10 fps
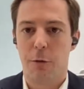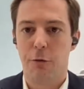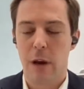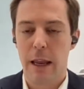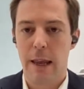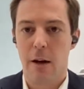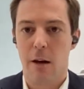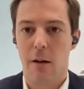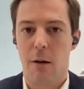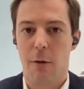fully uh,
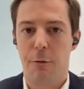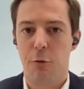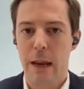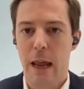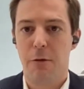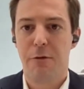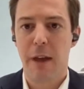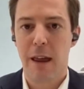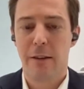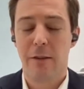uh, free and
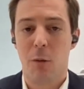fair.